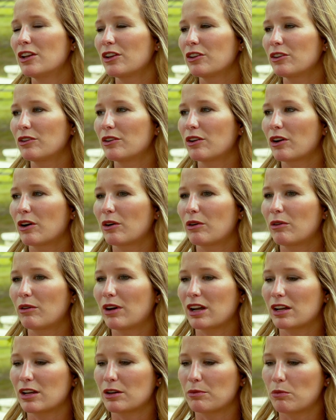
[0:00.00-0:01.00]
you know,
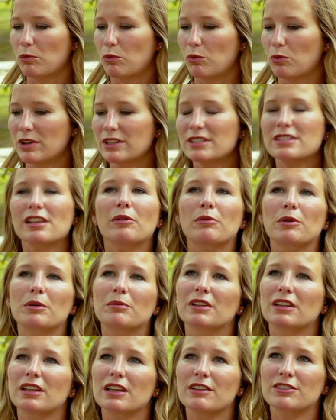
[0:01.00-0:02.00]
once that
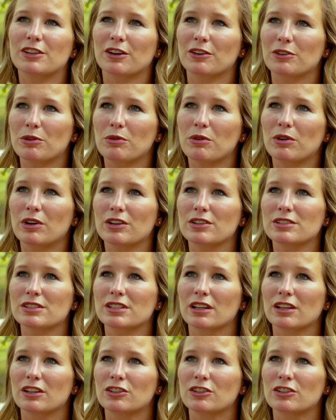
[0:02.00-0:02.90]
woman leaves our doors,